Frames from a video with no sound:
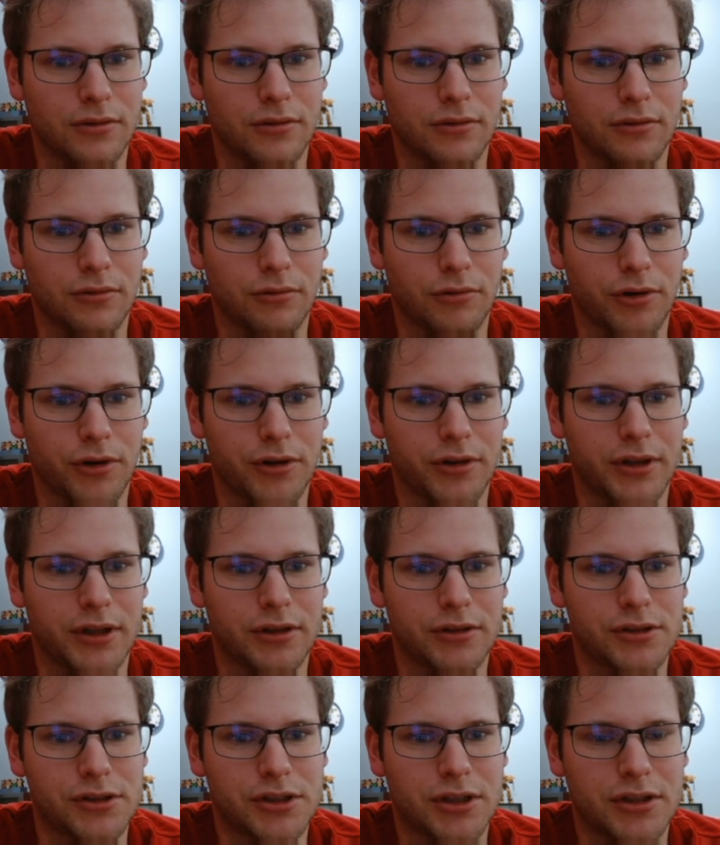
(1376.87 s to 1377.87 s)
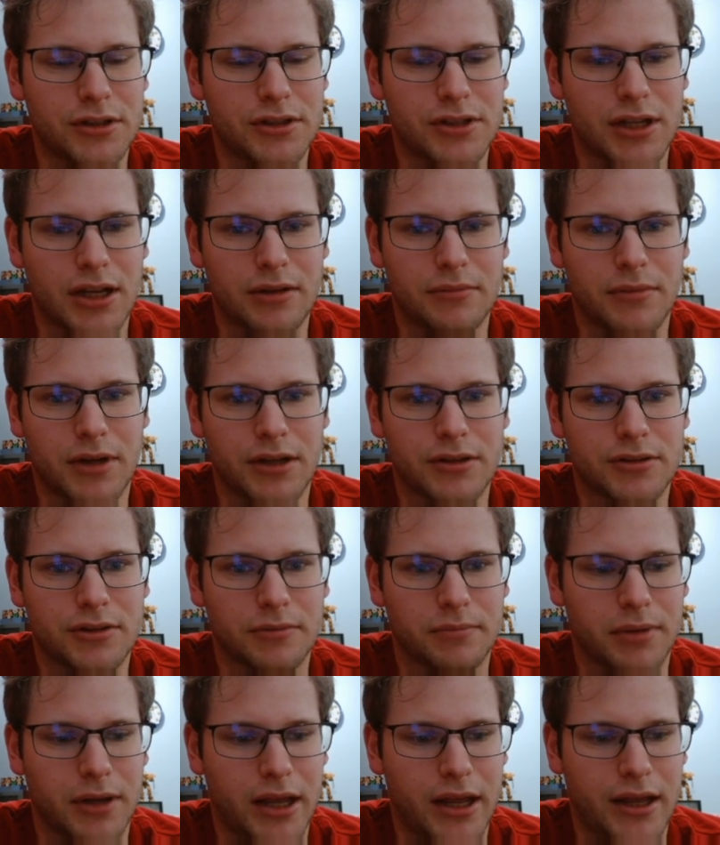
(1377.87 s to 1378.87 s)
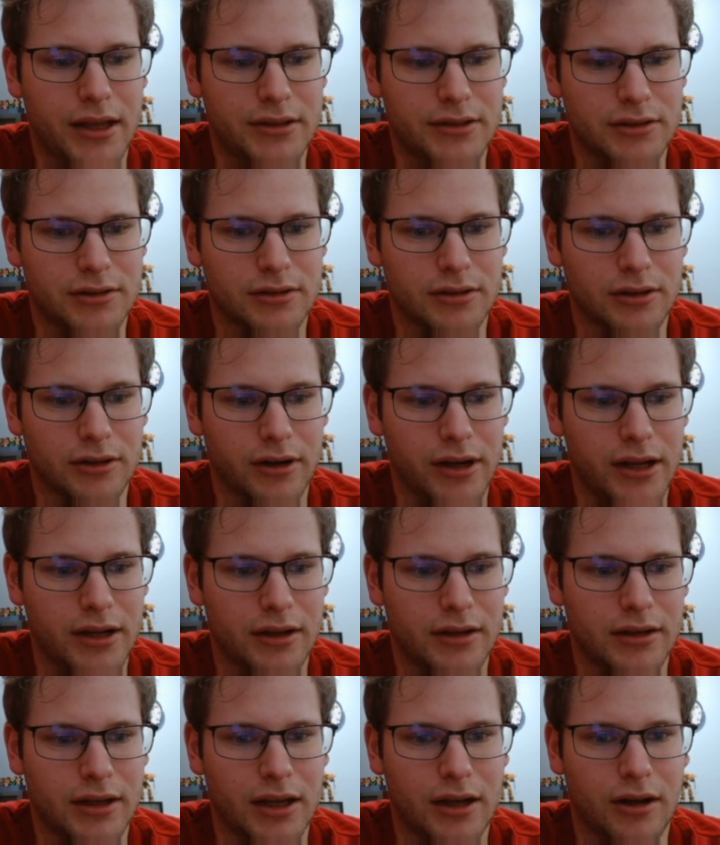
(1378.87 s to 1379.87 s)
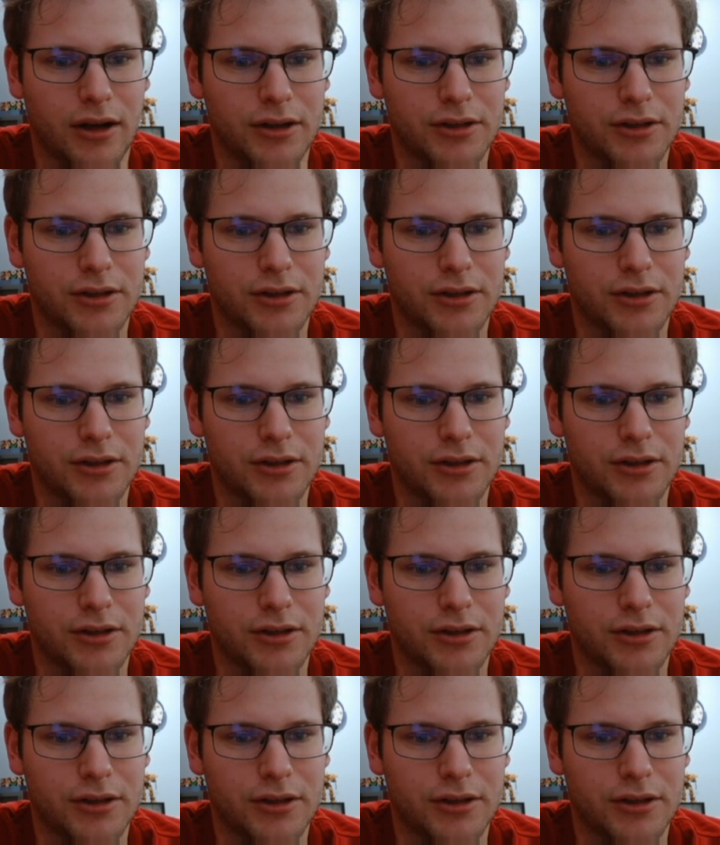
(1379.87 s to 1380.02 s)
Royal here, just going to set a monster pass. All right, and yeah, Hawk